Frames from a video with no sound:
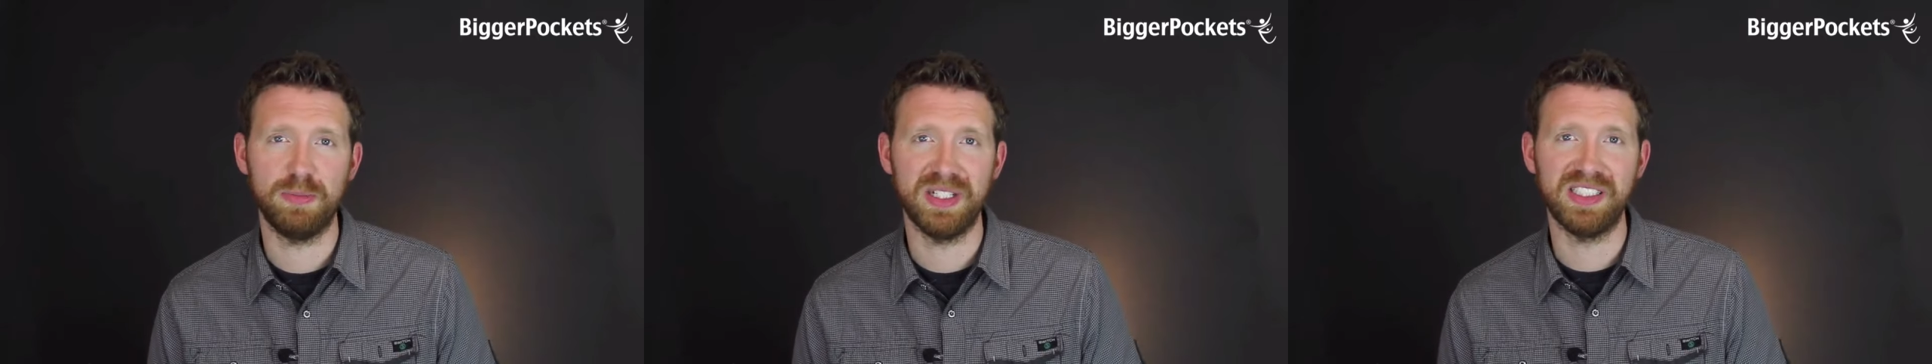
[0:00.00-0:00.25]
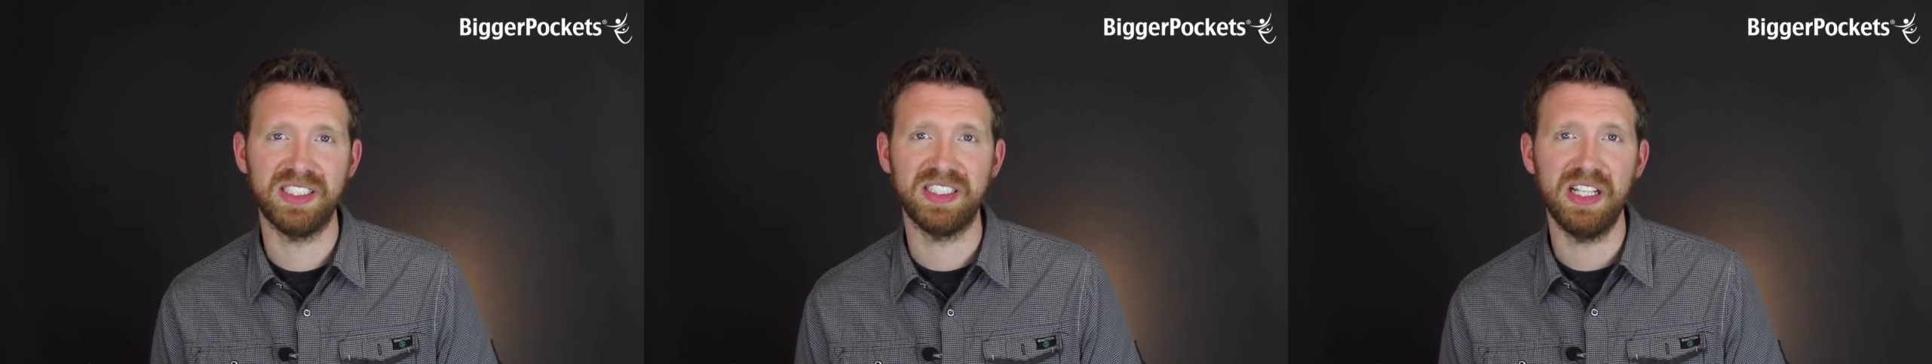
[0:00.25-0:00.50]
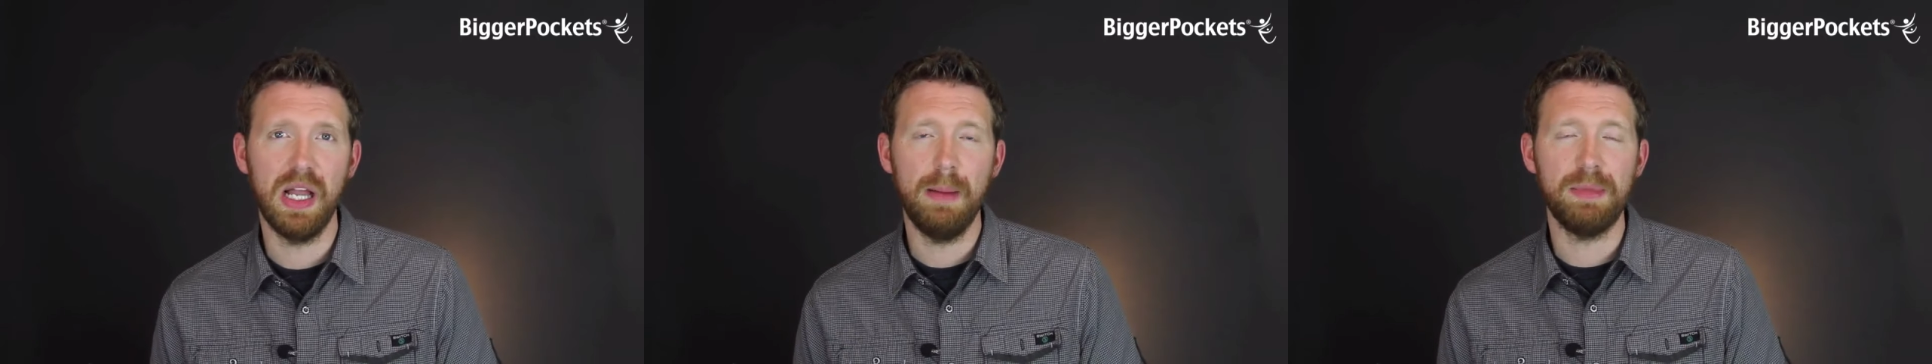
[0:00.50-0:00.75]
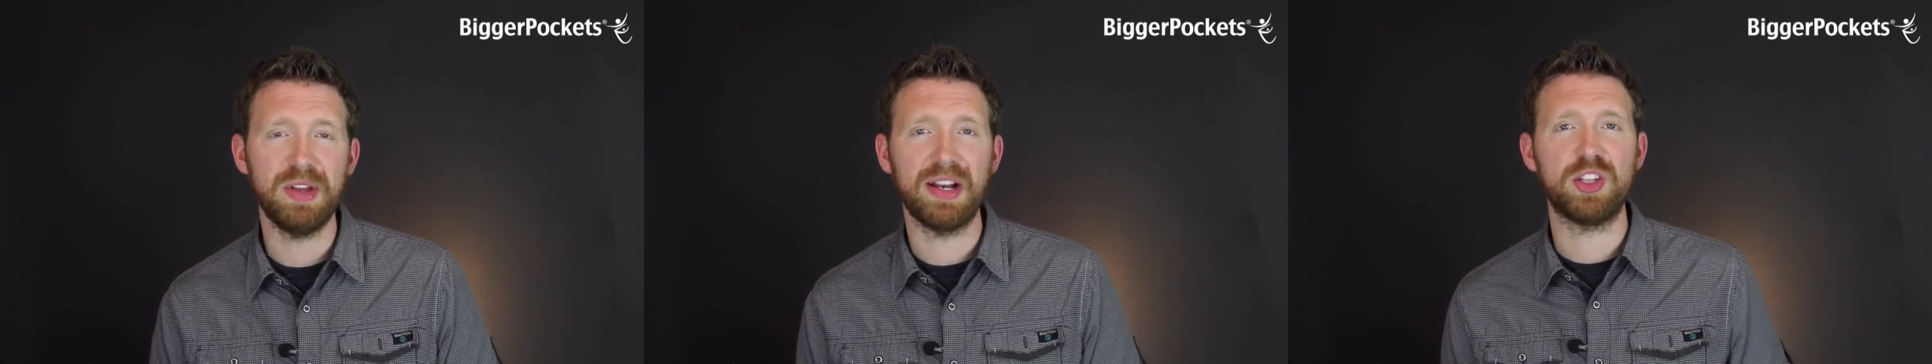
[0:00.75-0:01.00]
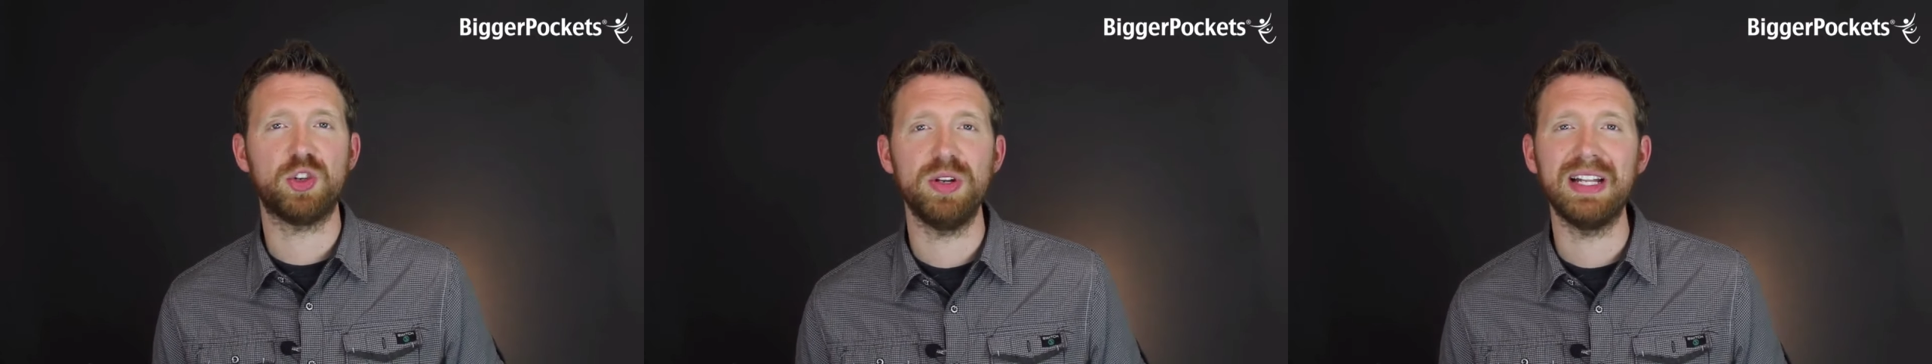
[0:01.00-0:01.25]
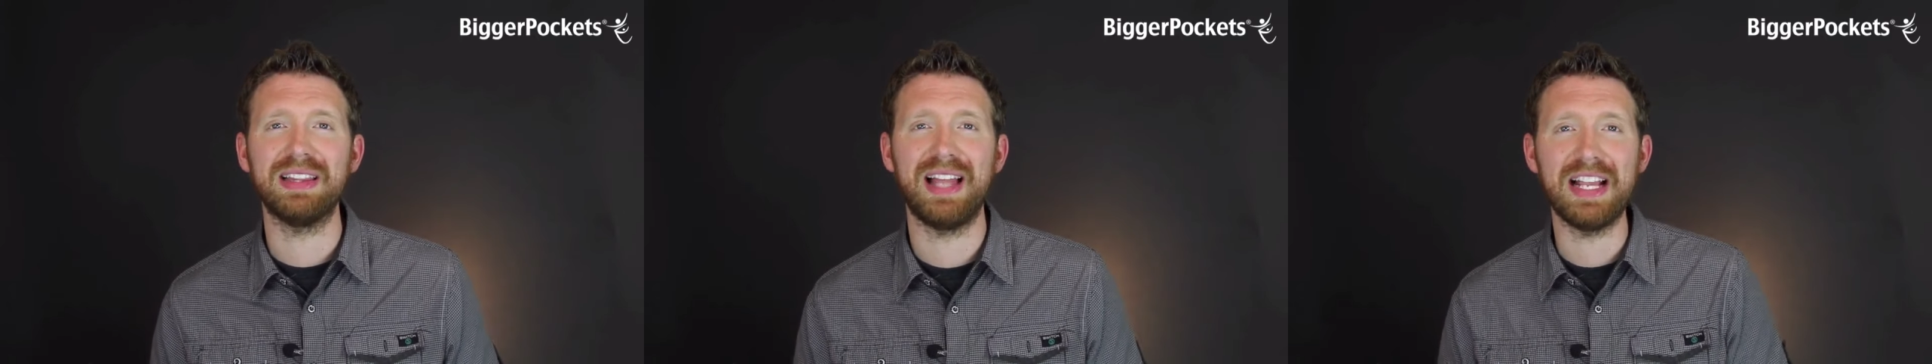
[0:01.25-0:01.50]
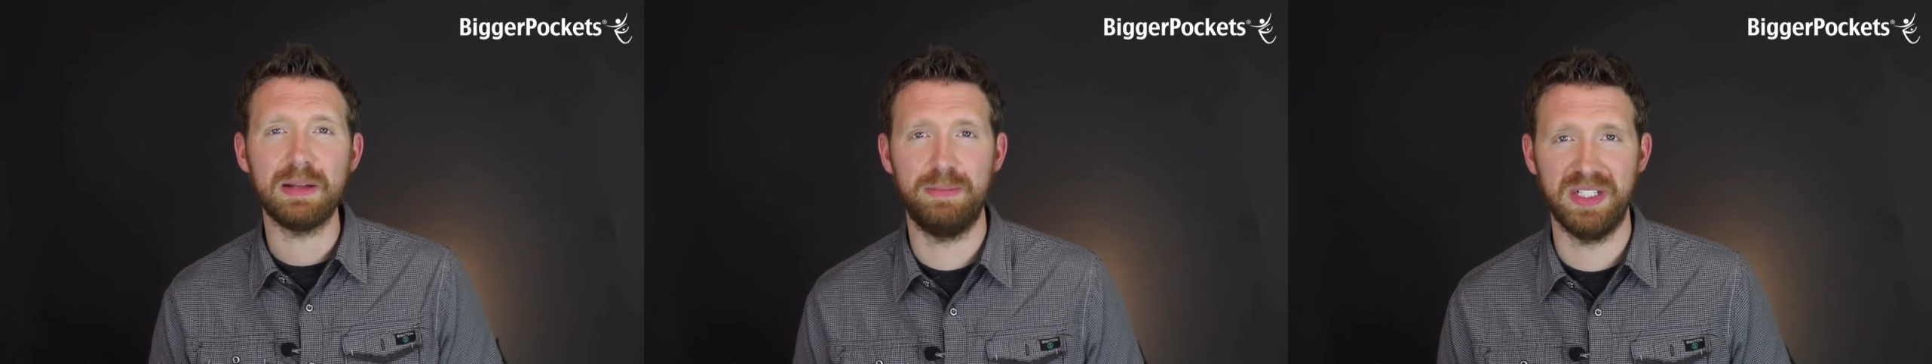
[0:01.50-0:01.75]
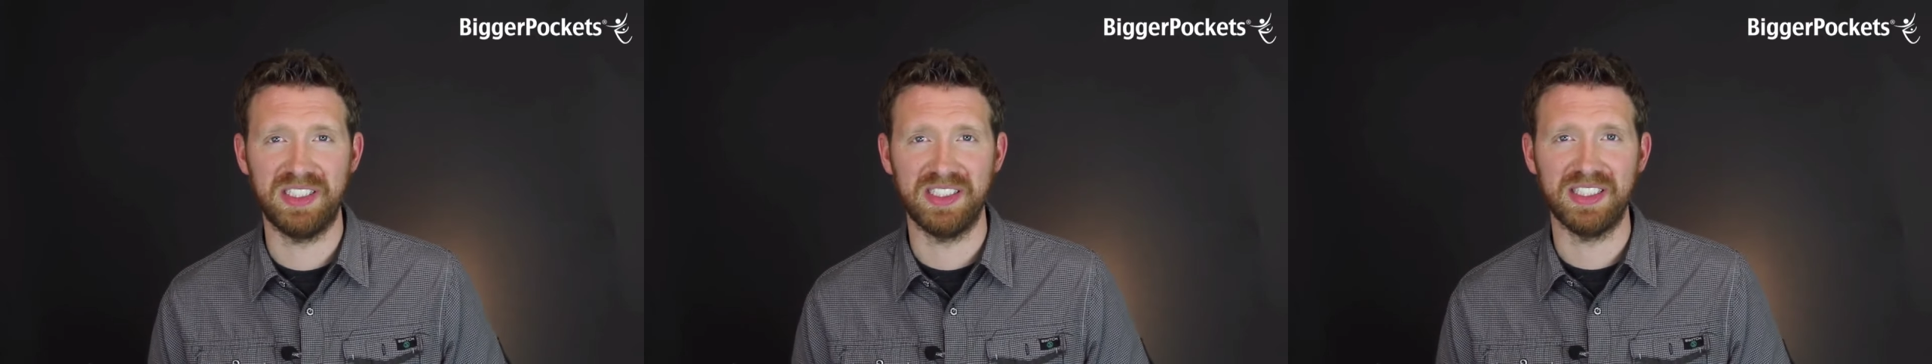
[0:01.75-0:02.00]
of your business, but you got to treat it like
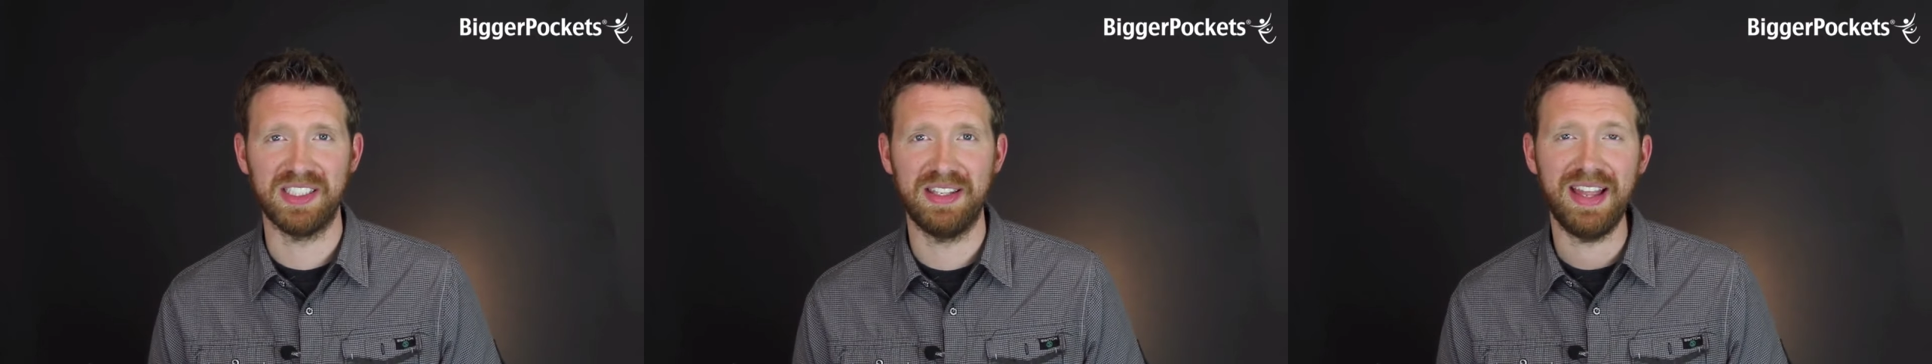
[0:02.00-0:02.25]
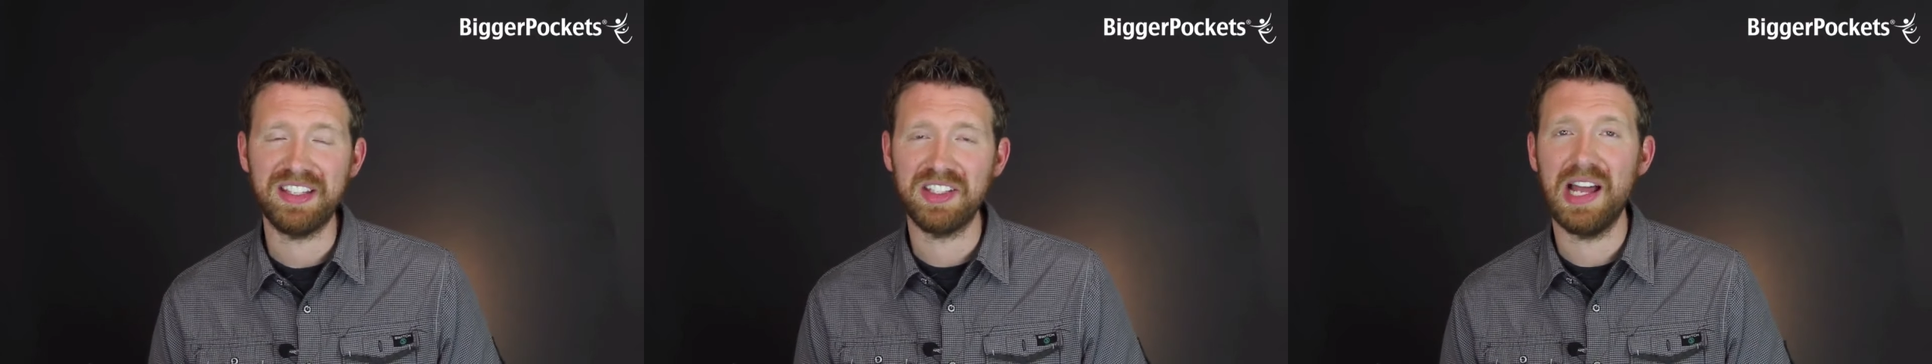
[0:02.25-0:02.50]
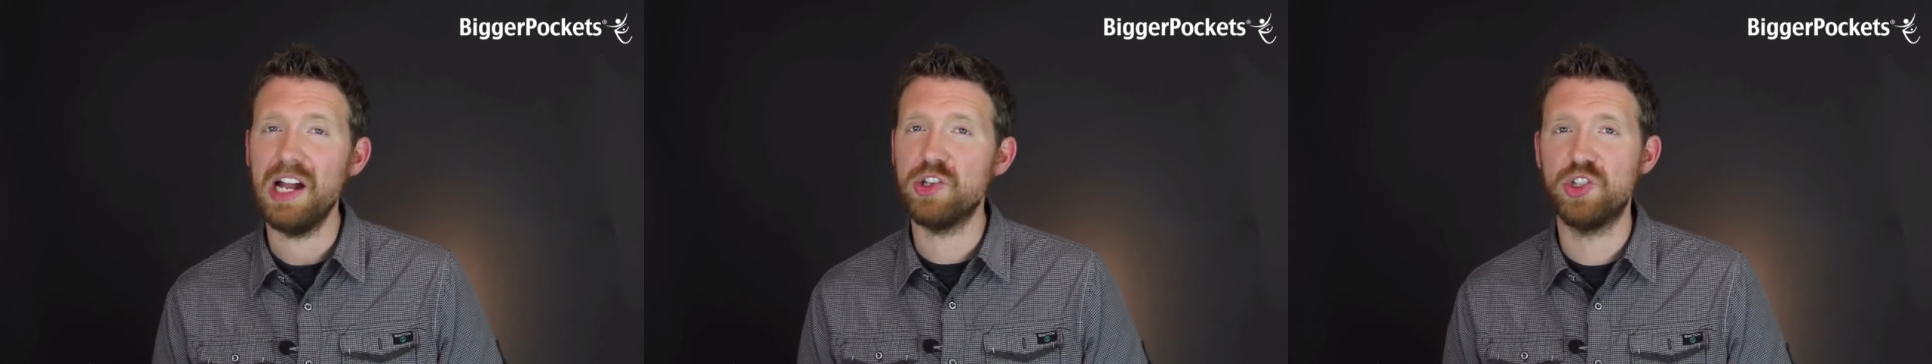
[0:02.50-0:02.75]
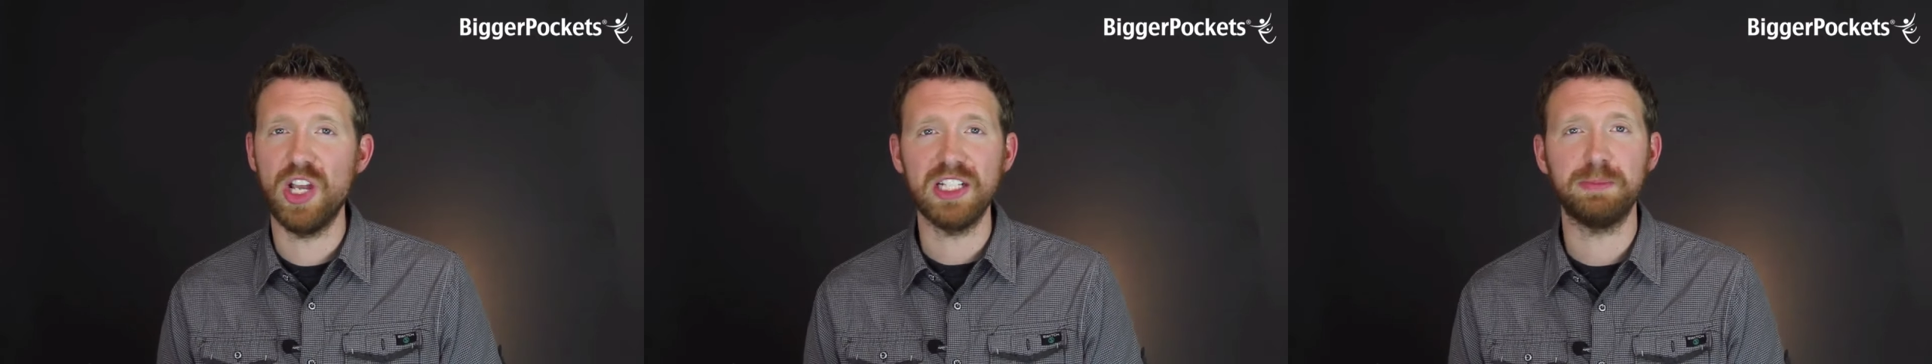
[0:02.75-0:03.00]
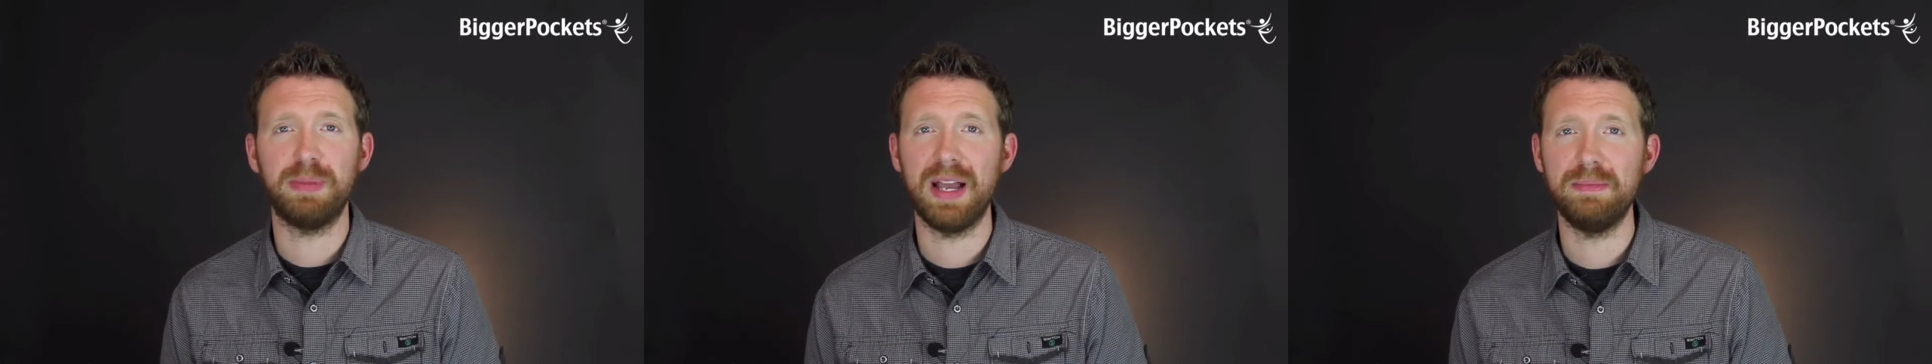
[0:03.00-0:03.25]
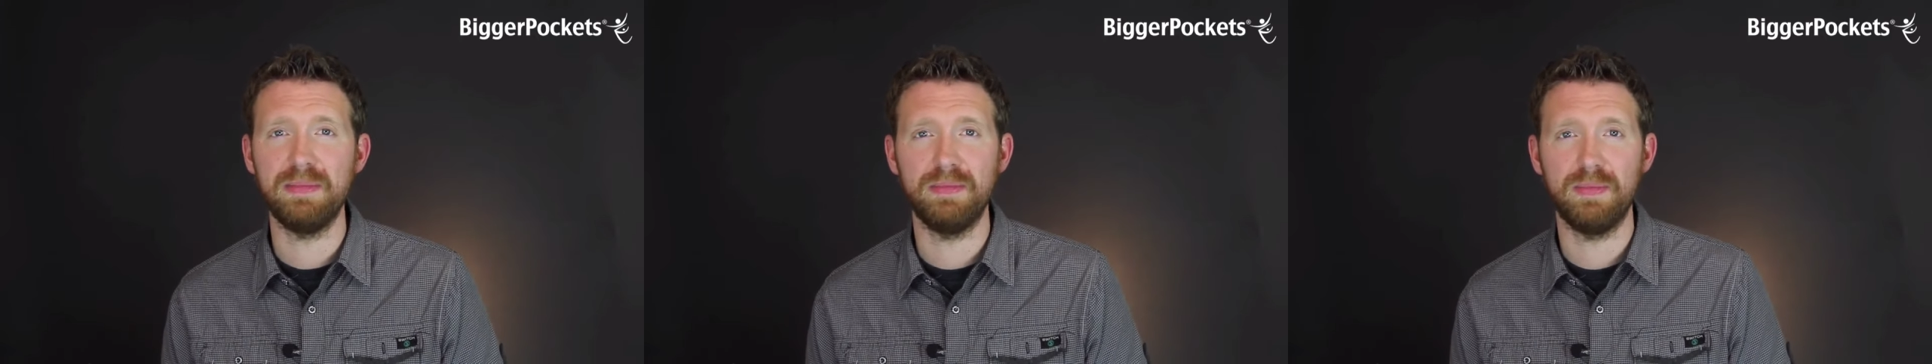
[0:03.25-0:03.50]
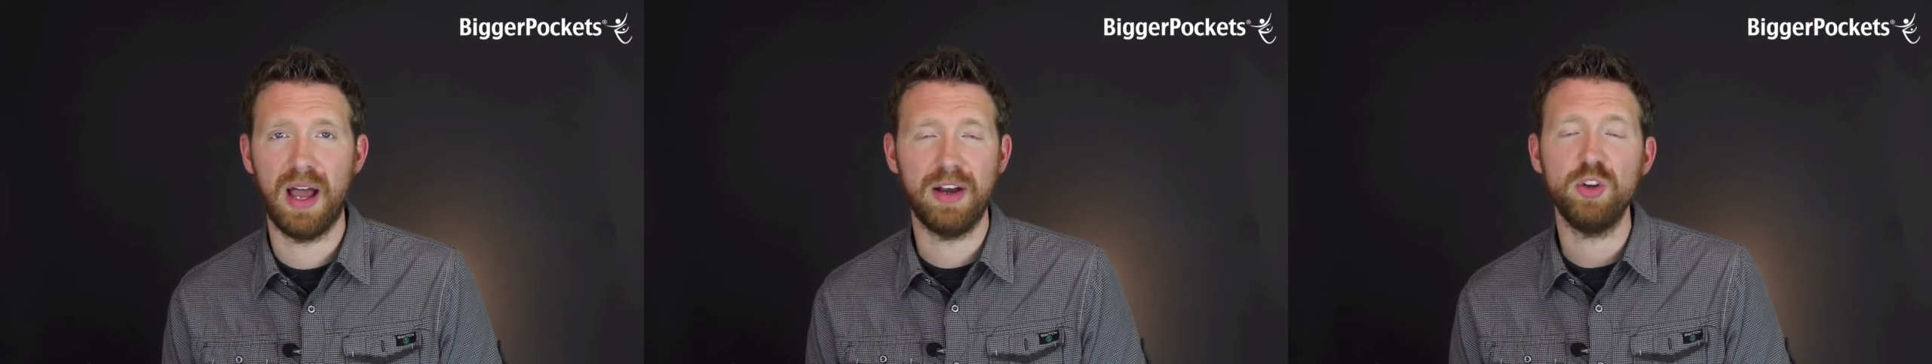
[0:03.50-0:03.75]
a business. And that's not just by.